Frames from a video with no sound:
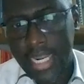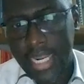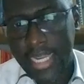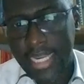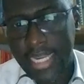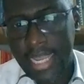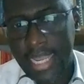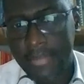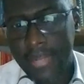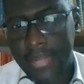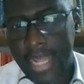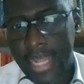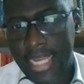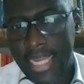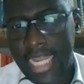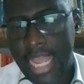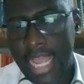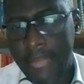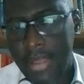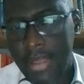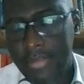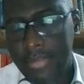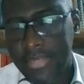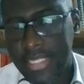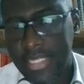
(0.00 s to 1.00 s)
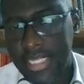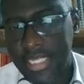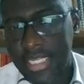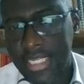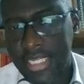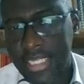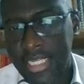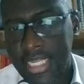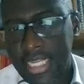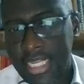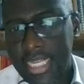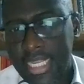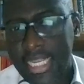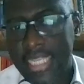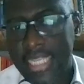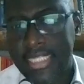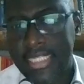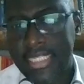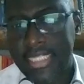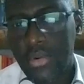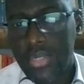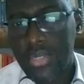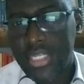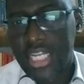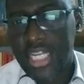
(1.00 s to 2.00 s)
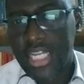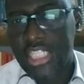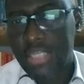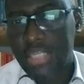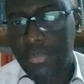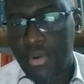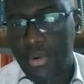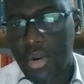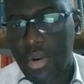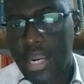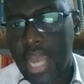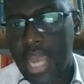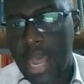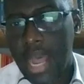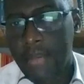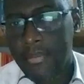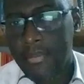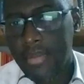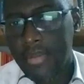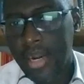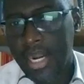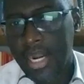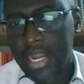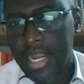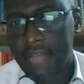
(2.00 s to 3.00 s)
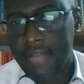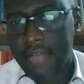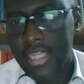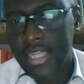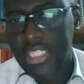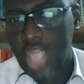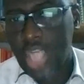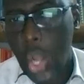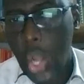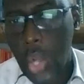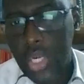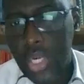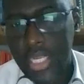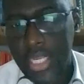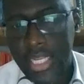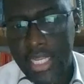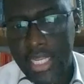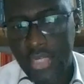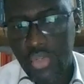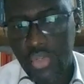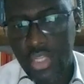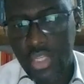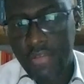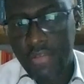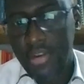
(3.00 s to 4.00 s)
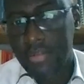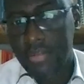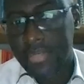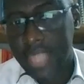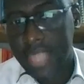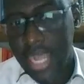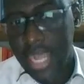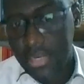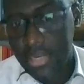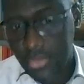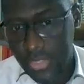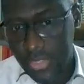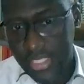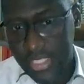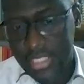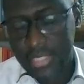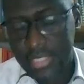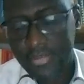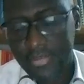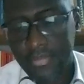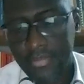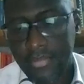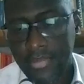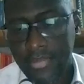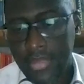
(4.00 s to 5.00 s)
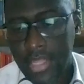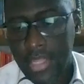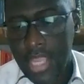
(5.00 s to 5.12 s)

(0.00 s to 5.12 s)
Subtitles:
to the claim that MMT is a research program relevant only to developed countries.